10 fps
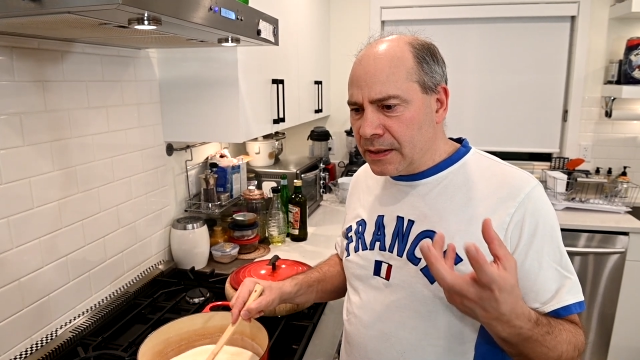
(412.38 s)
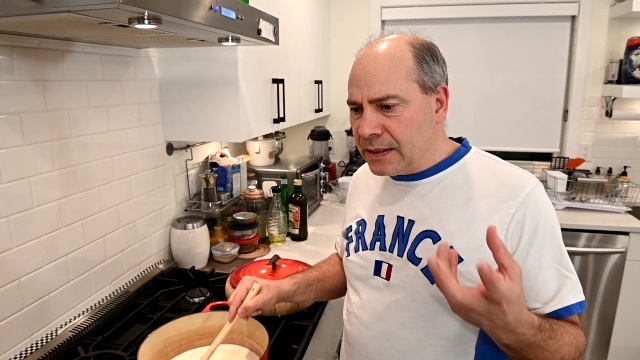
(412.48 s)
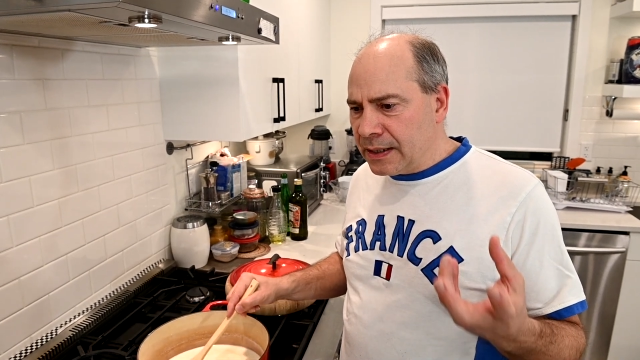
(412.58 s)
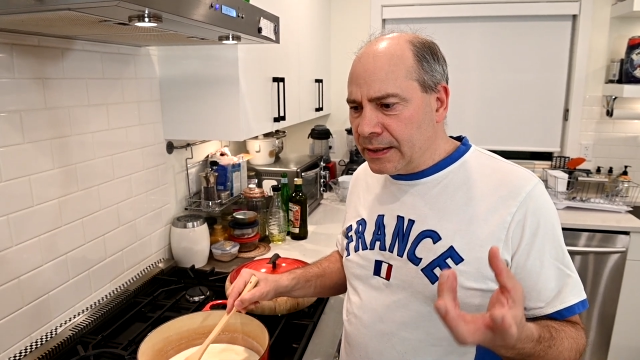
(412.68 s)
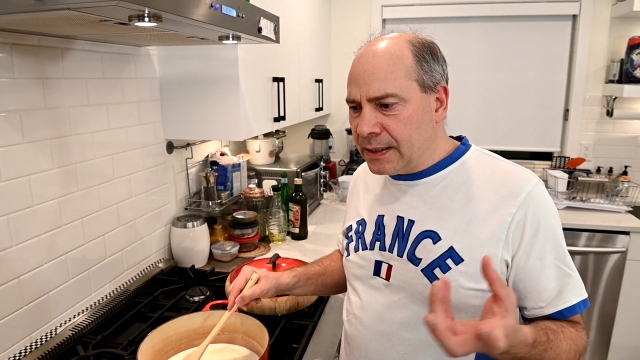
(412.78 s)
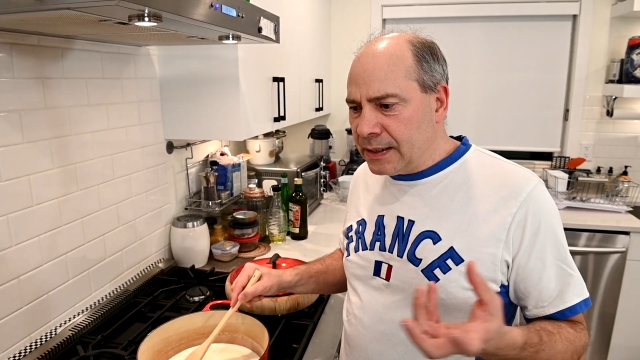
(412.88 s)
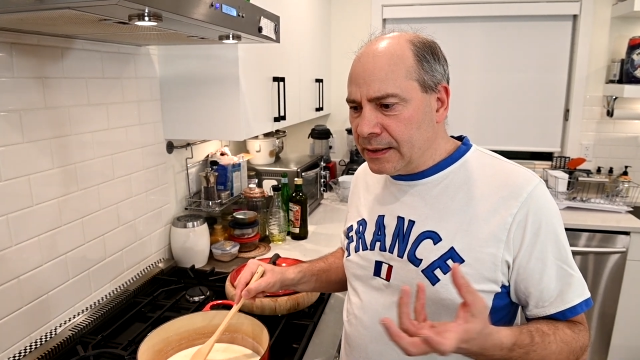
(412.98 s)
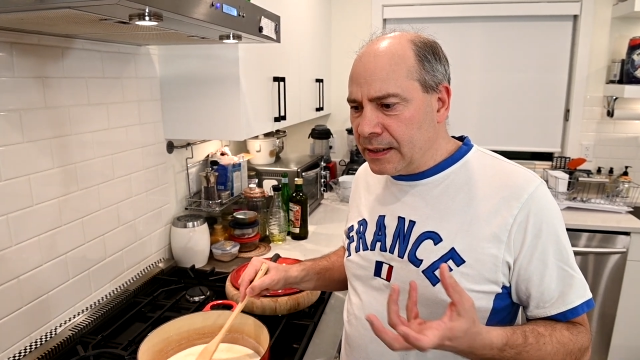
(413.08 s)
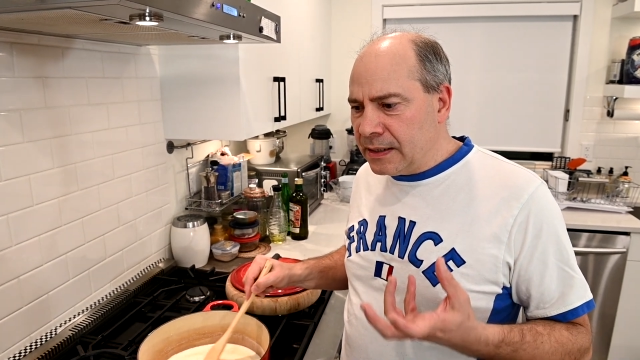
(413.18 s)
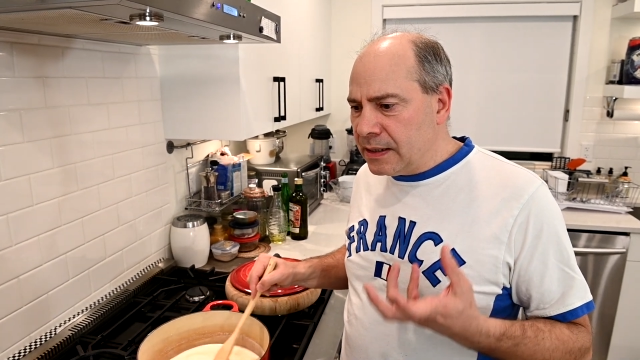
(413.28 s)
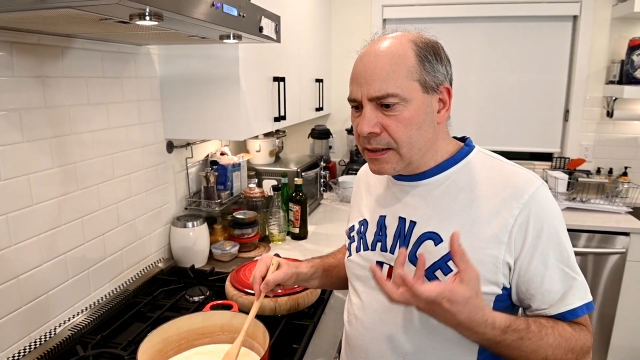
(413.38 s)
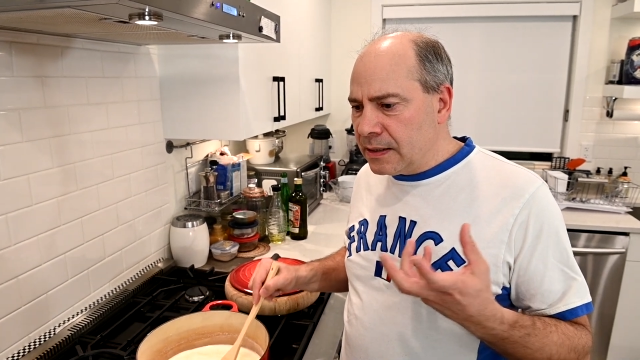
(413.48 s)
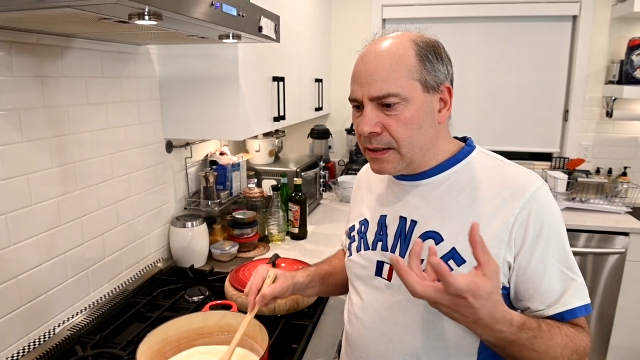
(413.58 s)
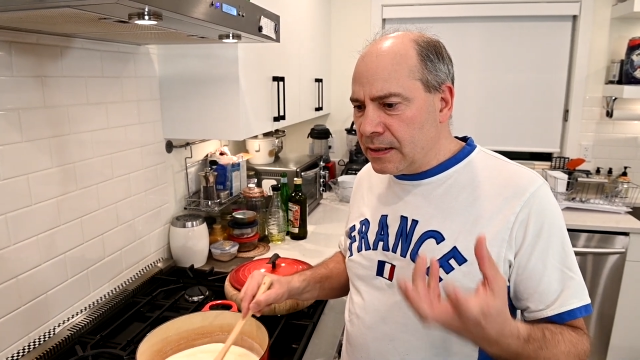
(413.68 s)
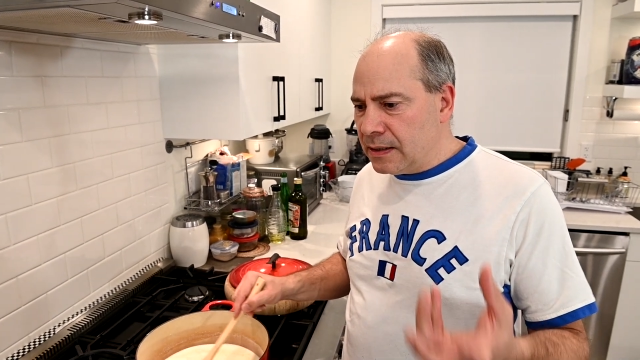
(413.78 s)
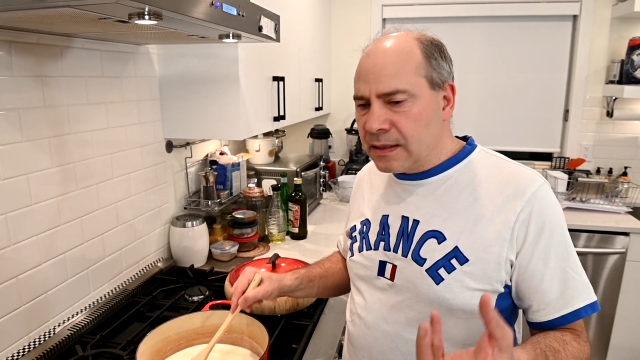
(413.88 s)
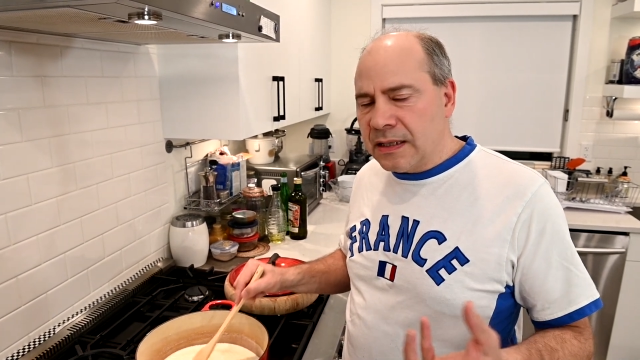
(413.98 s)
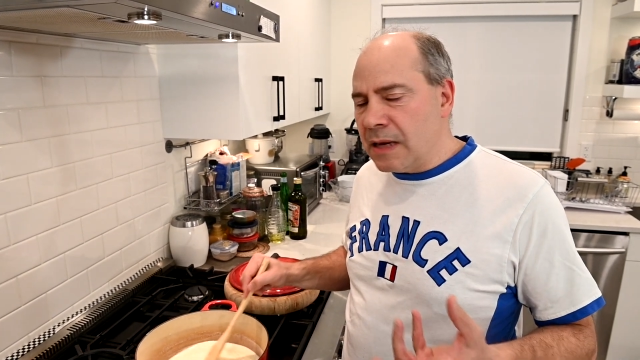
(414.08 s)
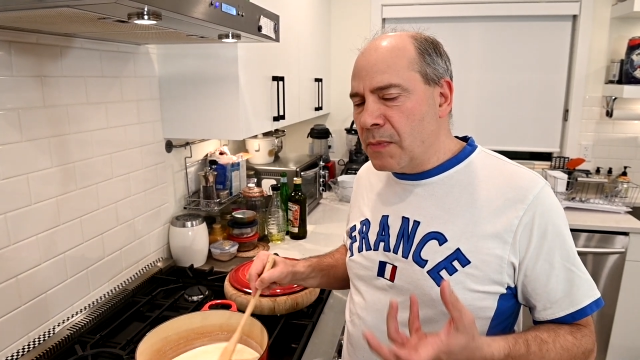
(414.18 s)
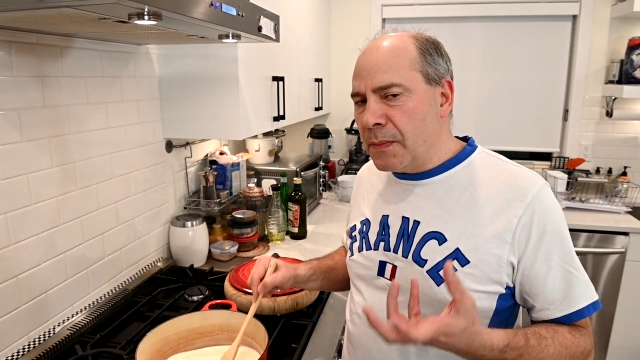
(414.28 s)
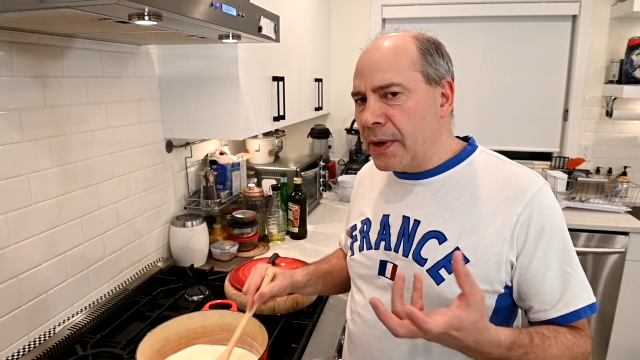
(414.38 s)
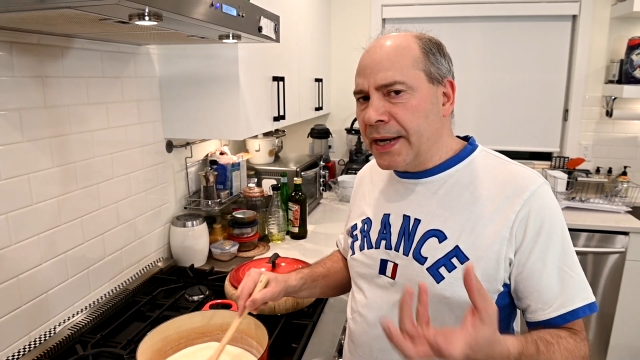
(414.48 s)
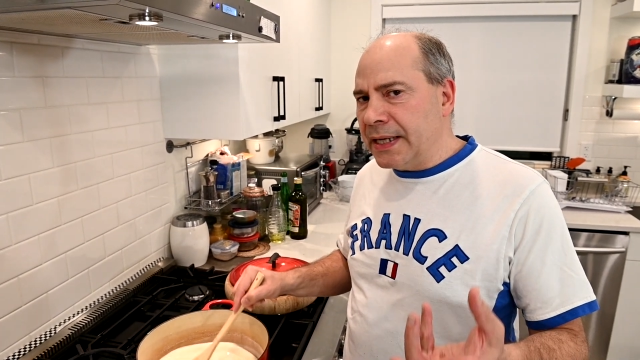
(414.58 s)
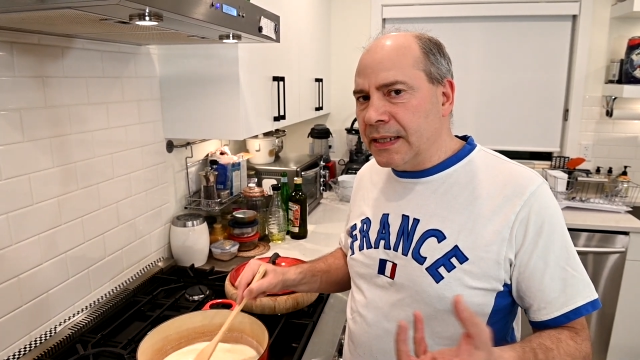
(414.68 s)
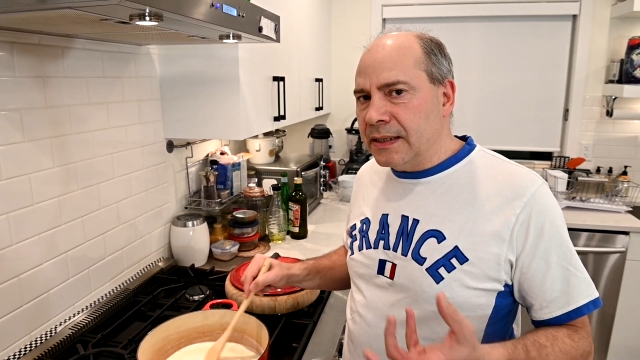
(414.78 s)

that it stayed in my mind,